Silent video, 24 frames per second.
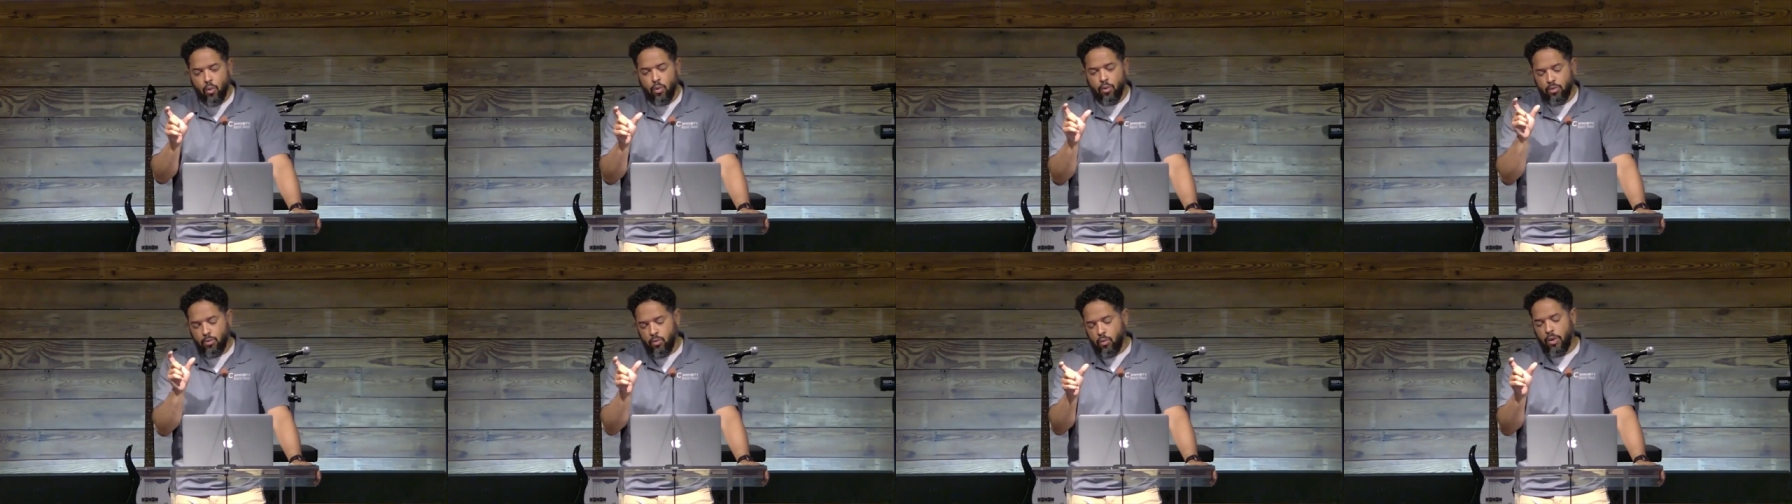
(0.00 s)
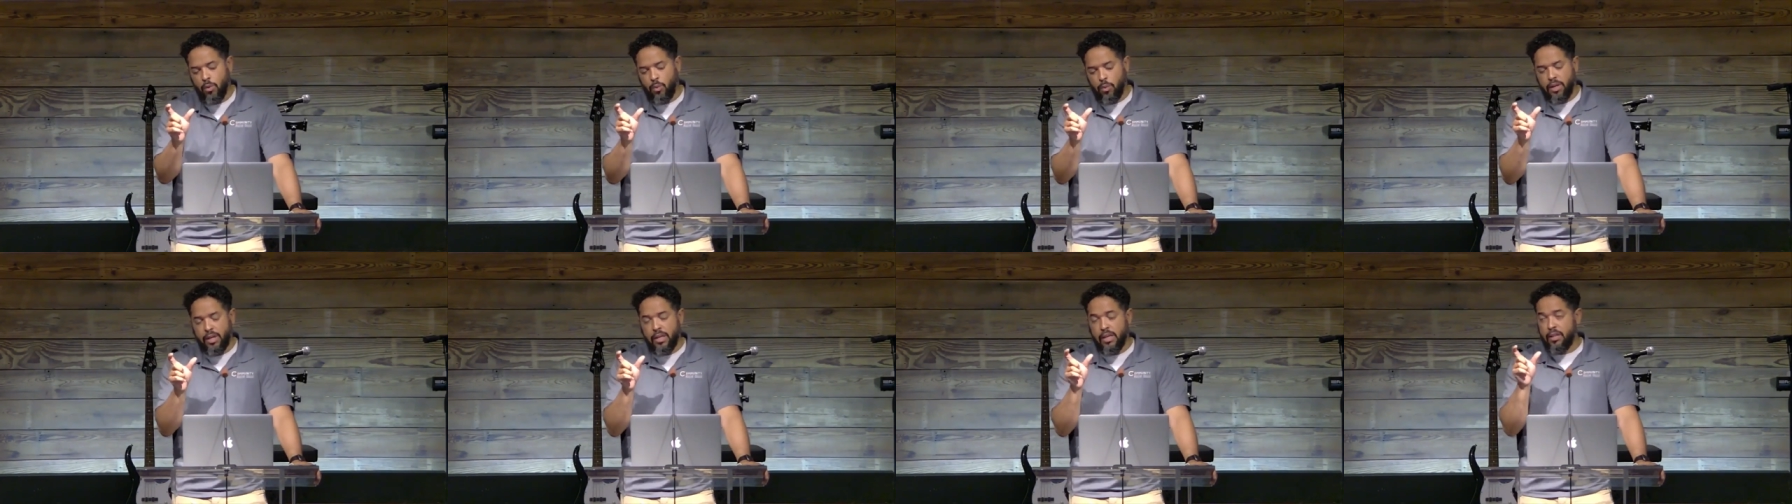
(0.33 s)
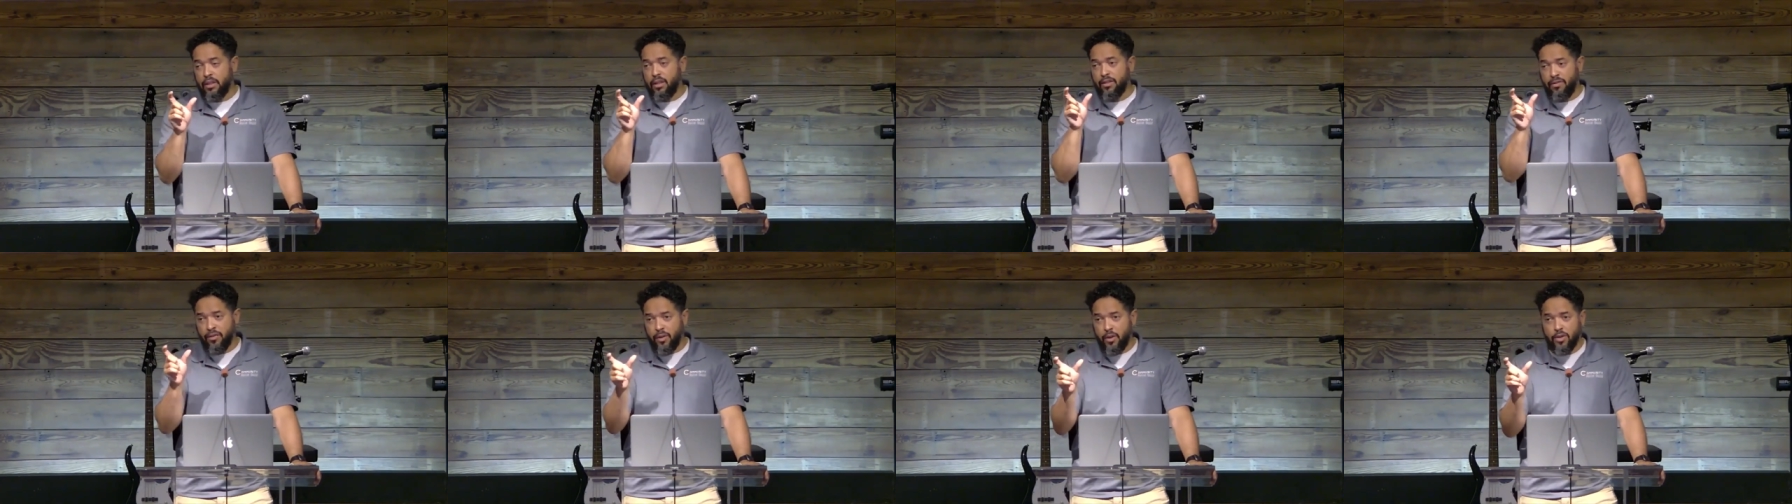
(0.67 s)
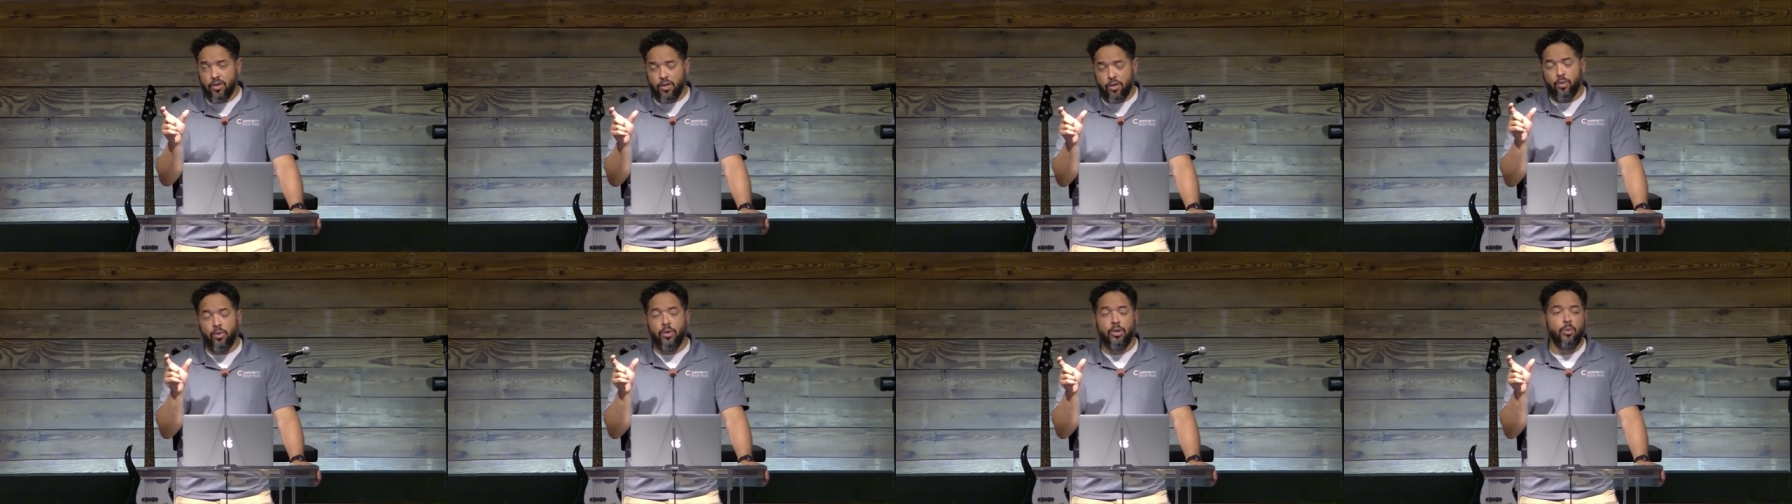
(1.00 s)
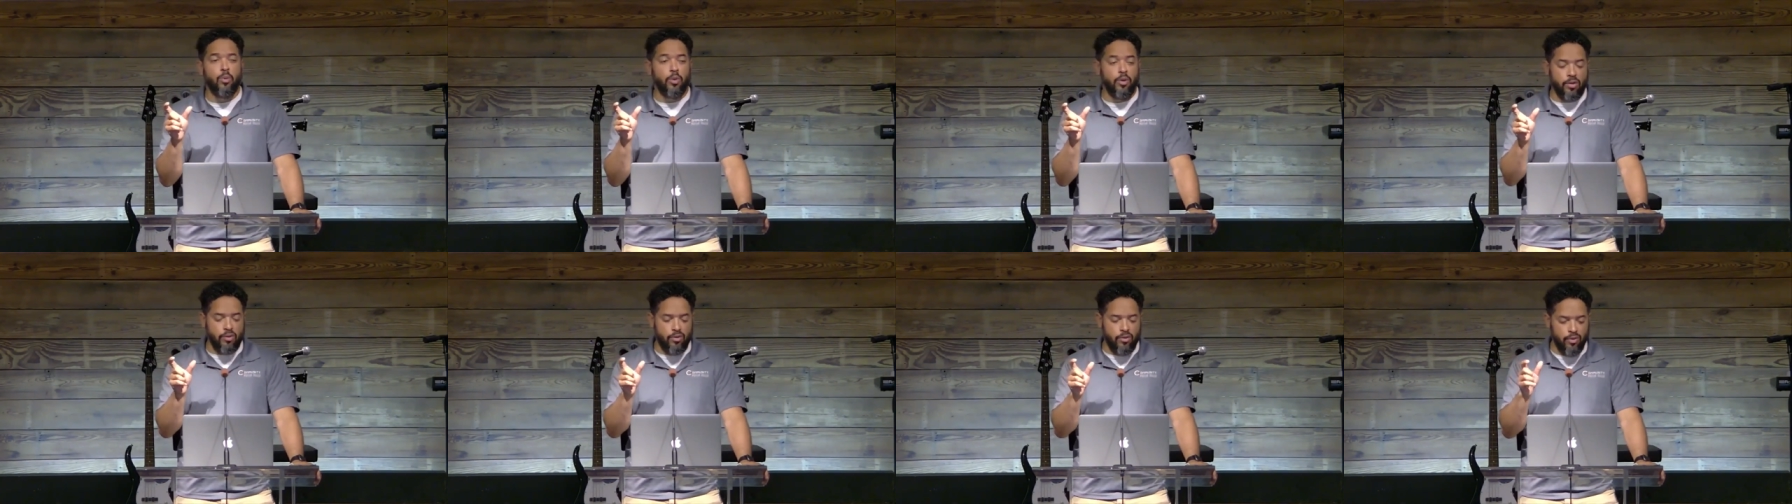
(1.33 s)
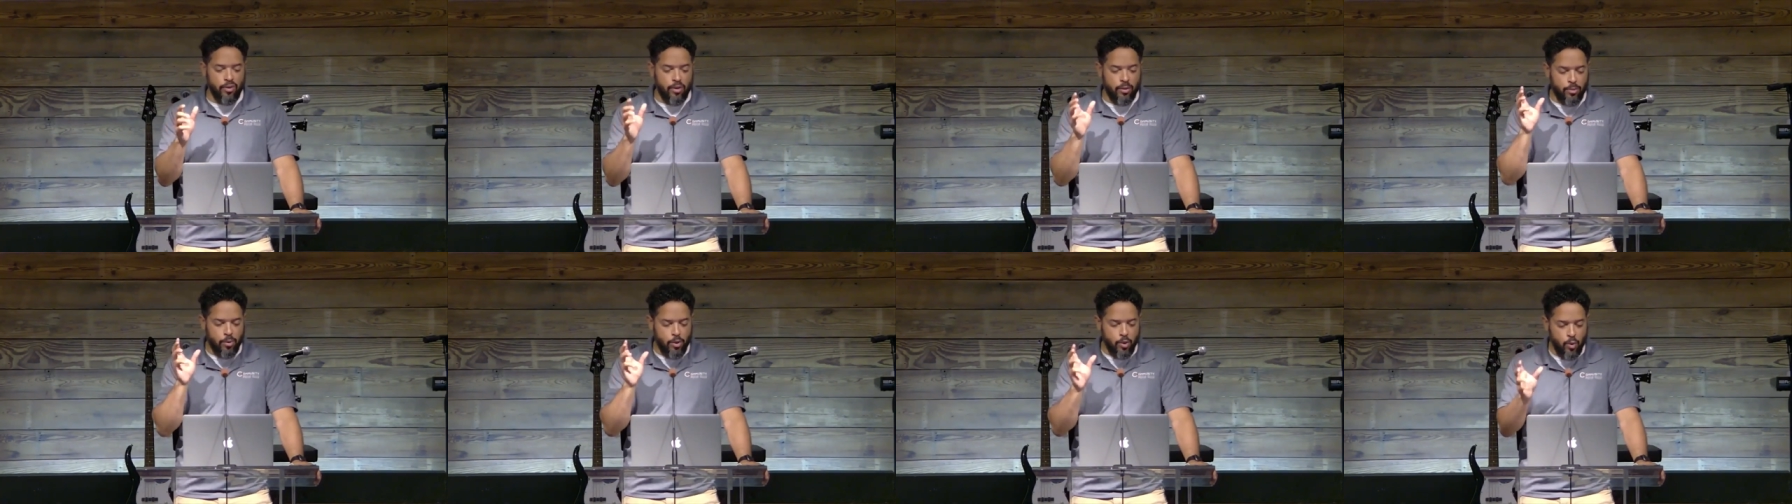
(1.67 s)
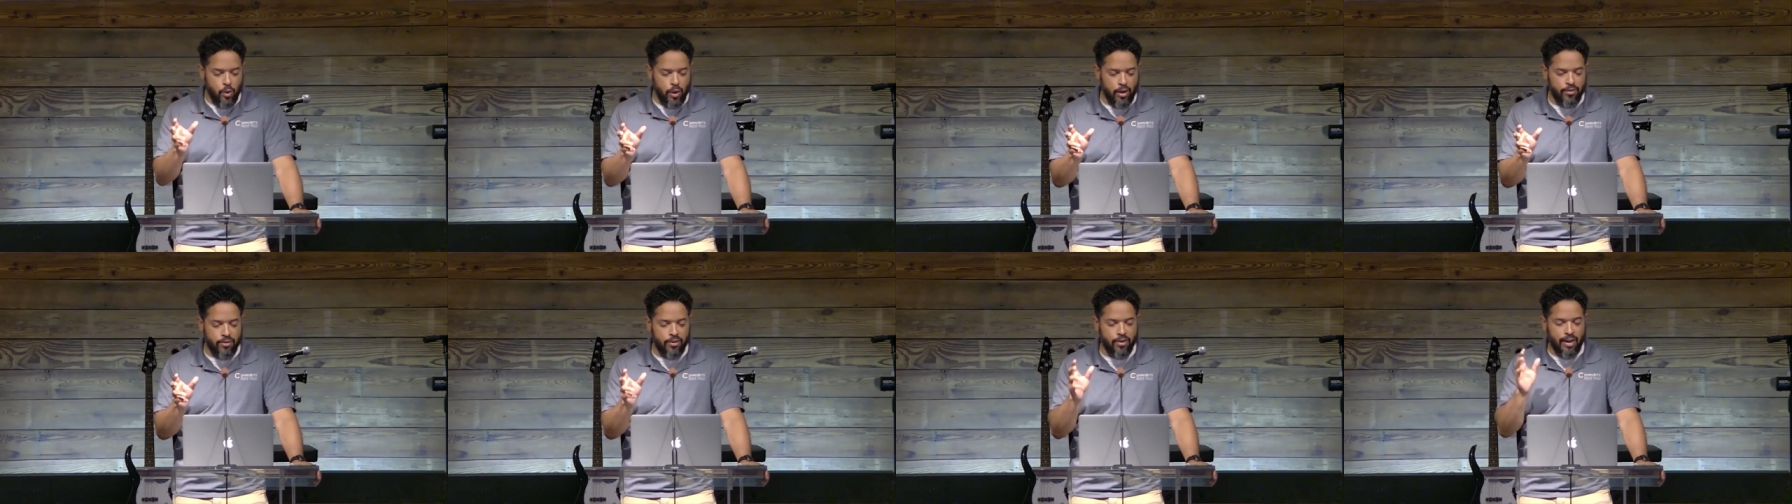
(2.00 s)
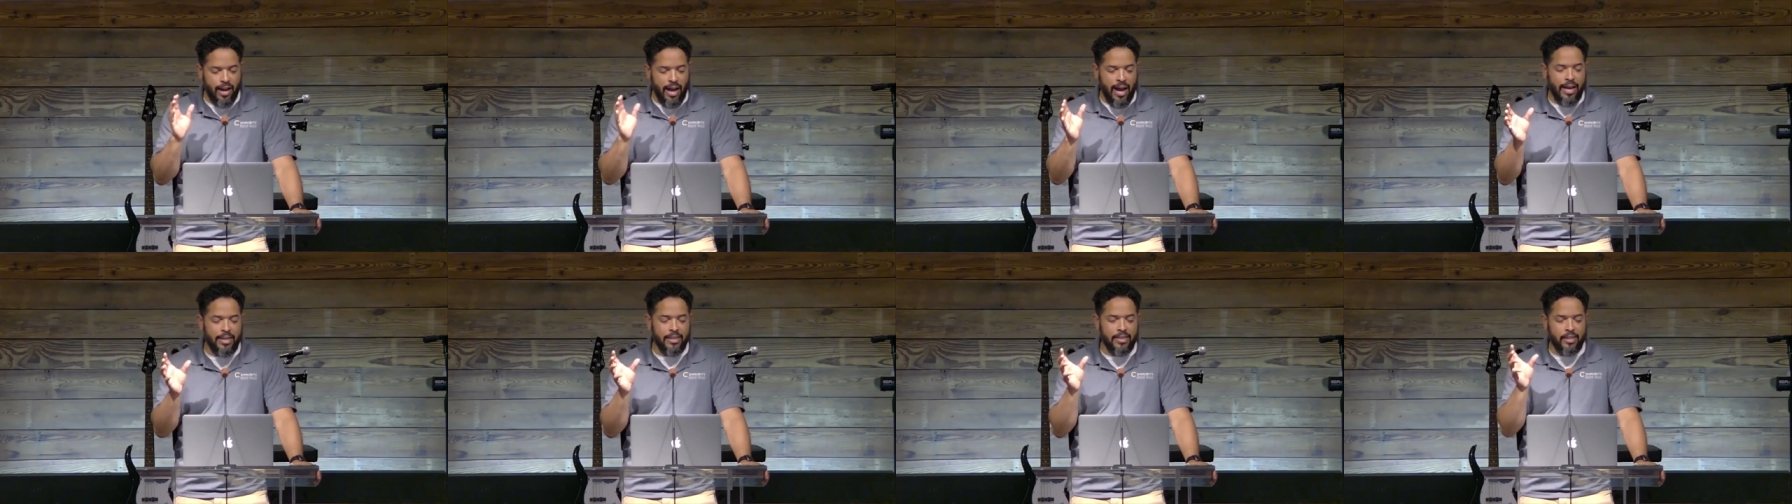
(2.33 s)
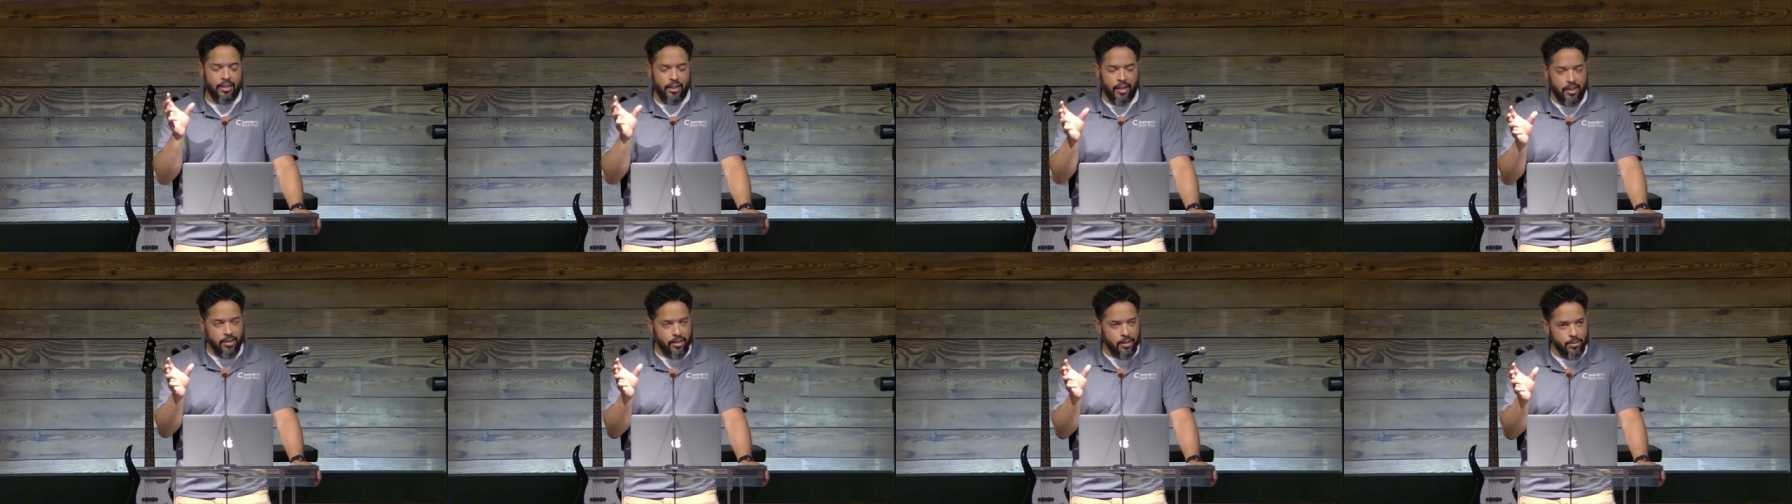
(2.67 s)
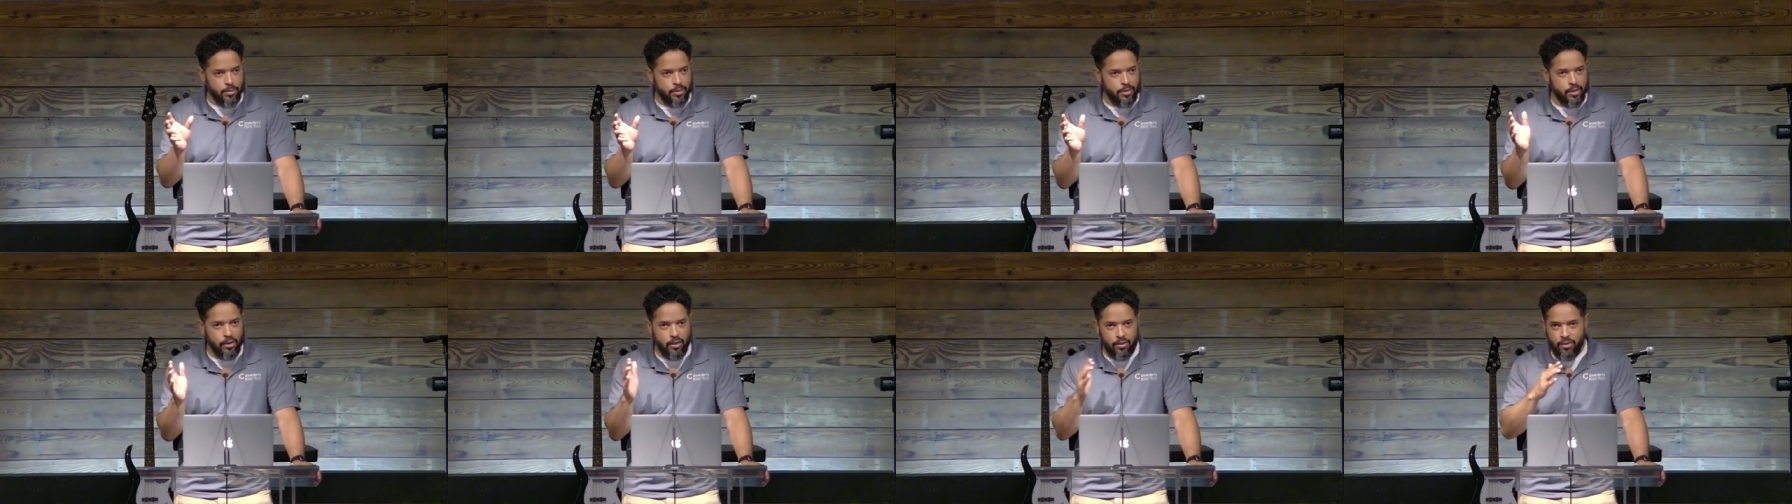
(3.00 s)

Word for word: what we get the first three words from. Whoever isolates himself.